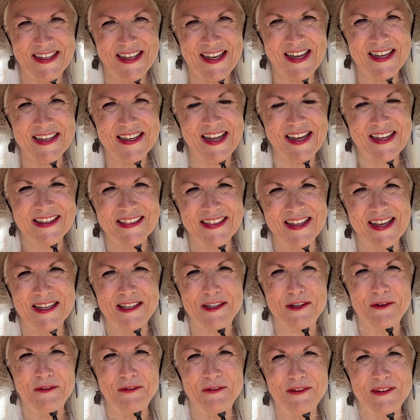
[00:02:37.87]
And I
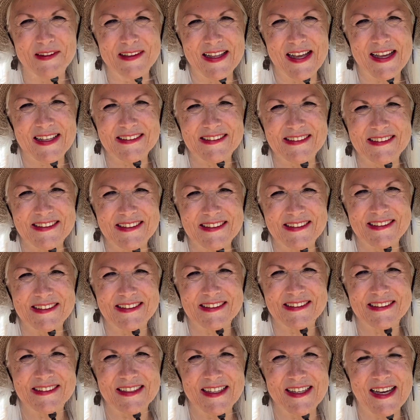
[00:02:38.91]
thank you for that,
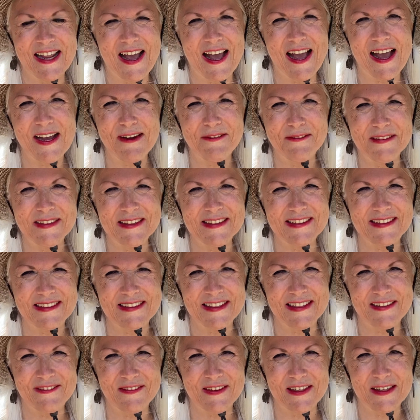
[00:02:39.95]
Jesus, and I
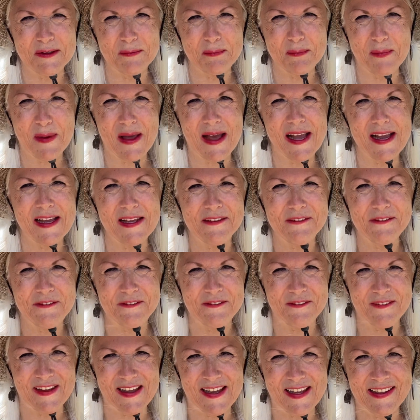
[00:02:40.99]
receive it by
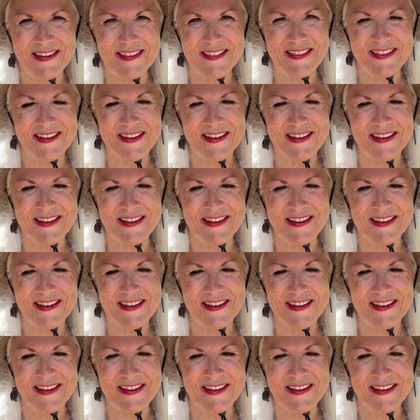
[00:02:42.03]
faith.